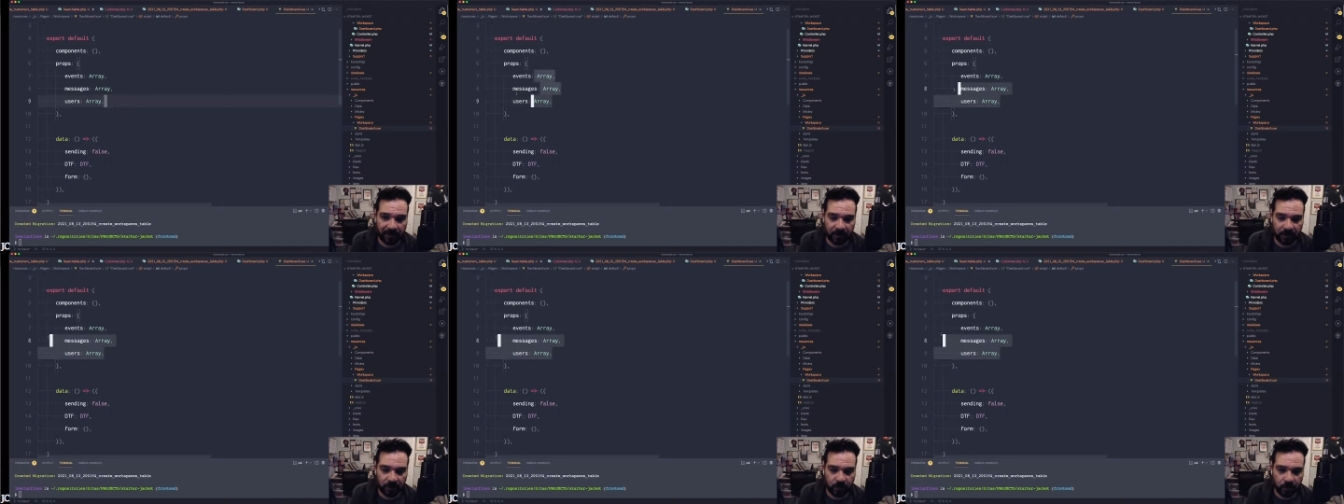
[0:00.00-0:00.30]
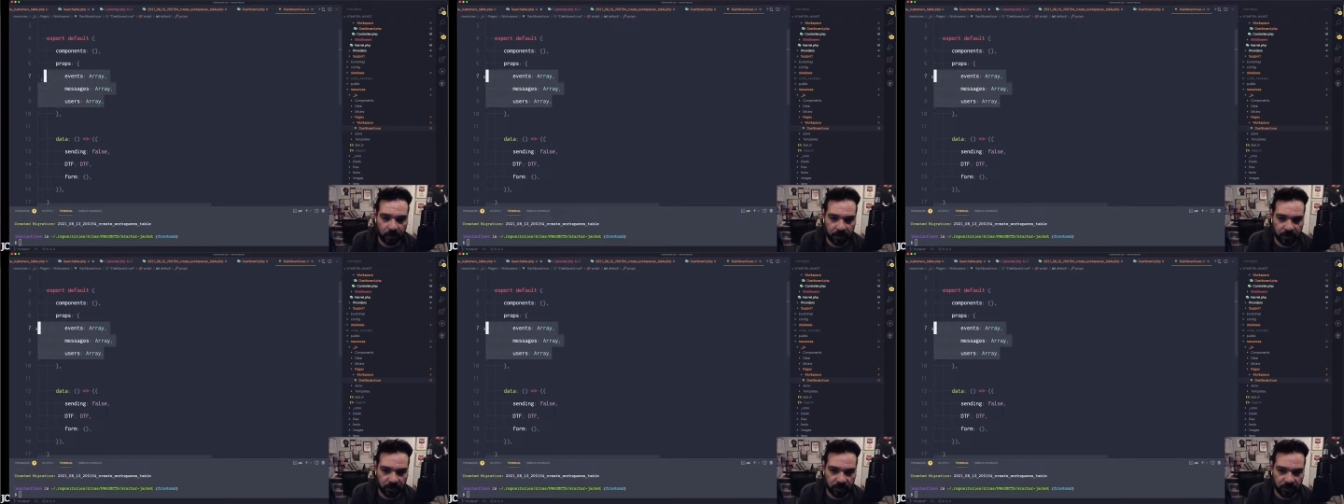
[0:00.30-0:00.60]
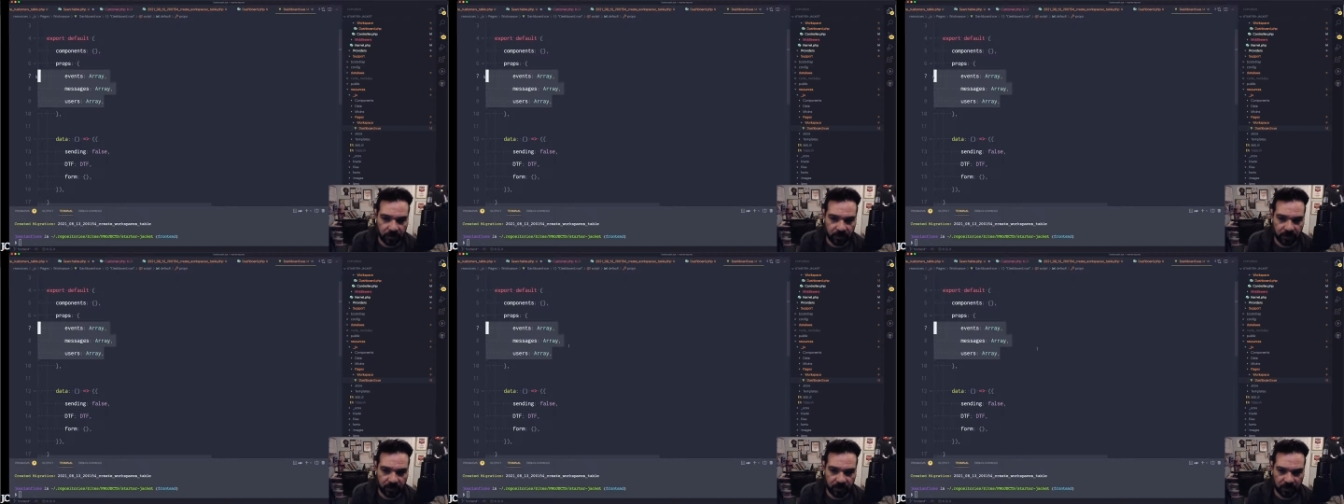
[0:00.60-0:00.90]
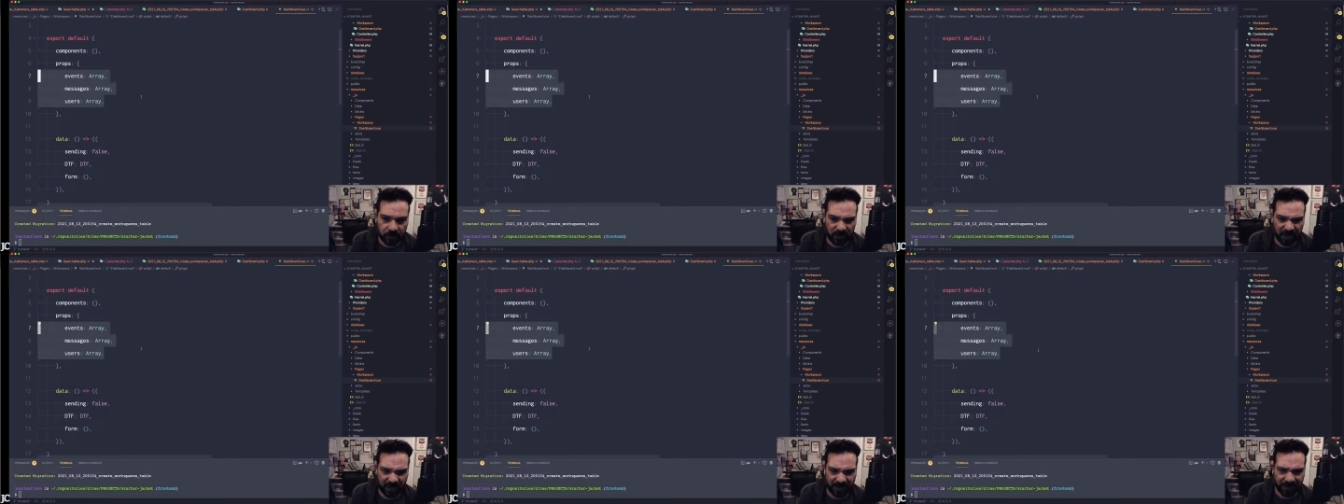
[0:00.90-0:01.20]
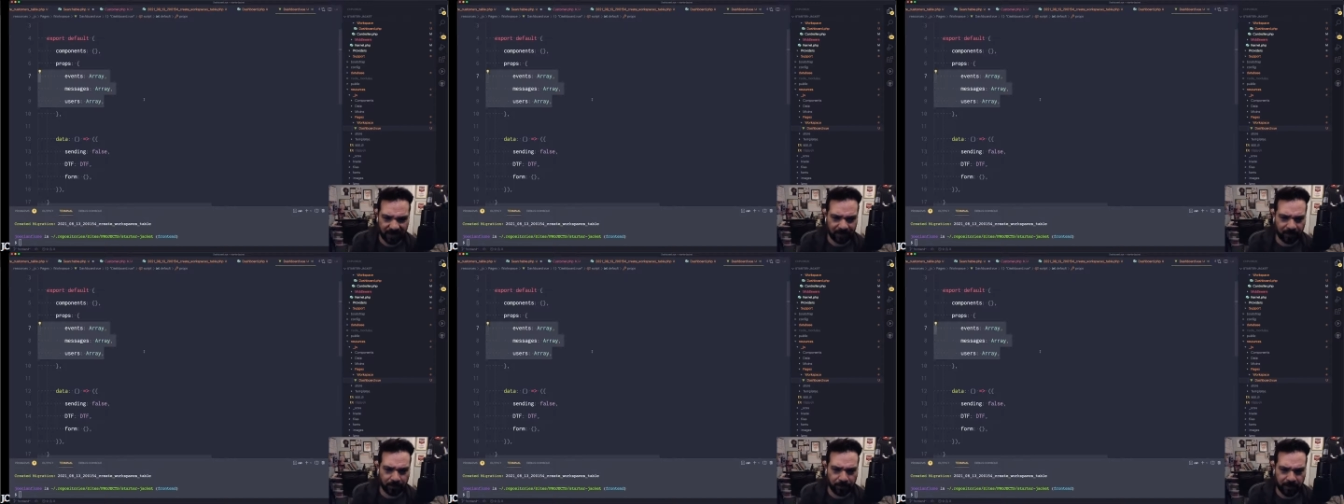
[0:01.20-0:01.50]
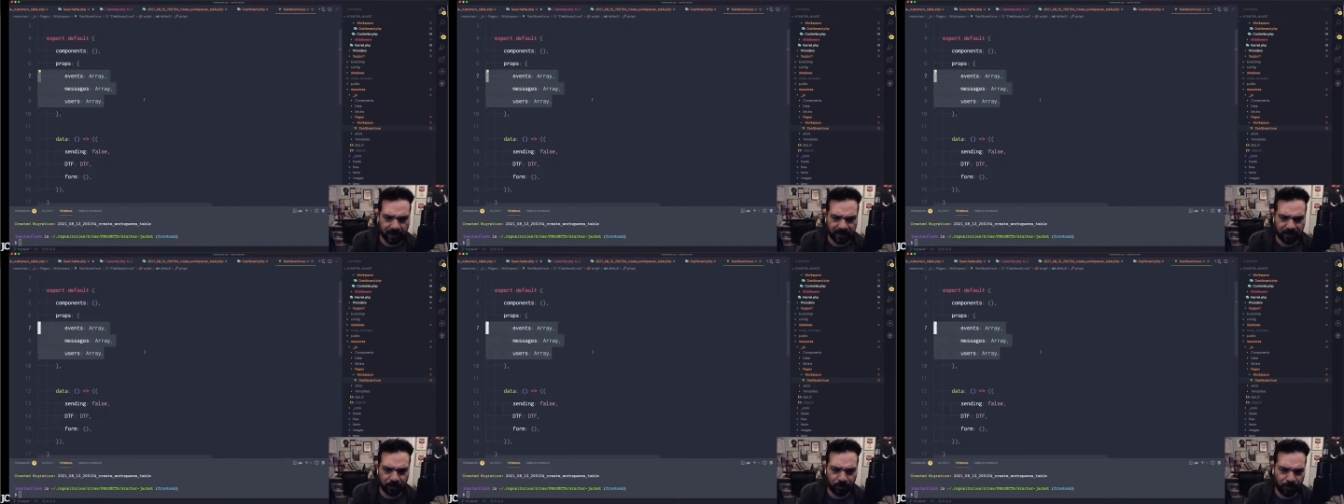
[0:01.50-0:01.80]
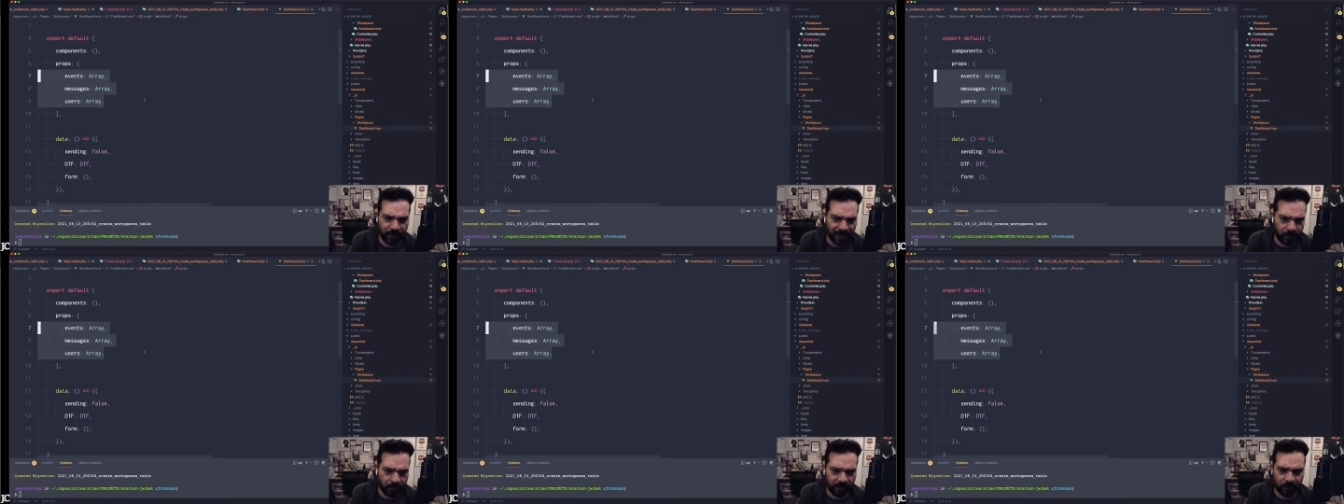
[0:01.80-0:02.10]
What you should do, I think
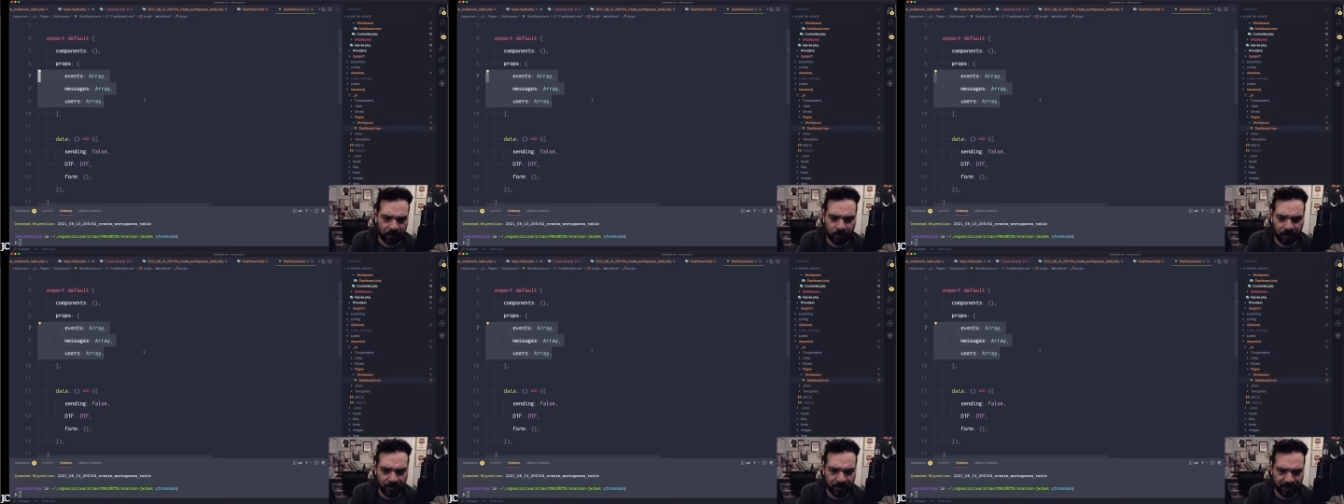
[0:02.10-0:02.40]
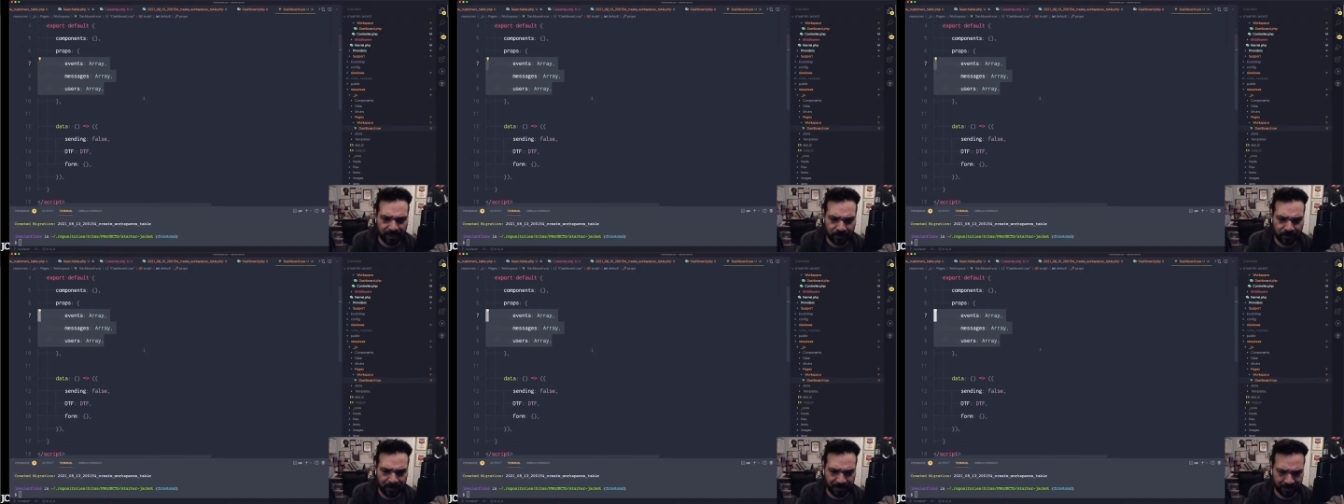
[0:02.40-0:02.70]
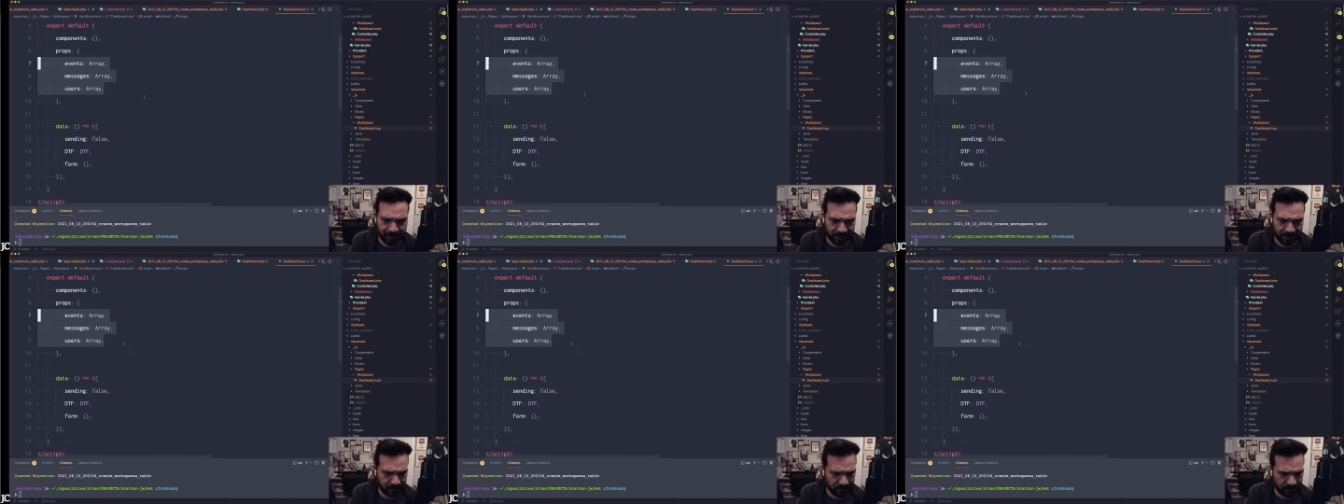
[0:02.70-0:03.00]
one of the best practices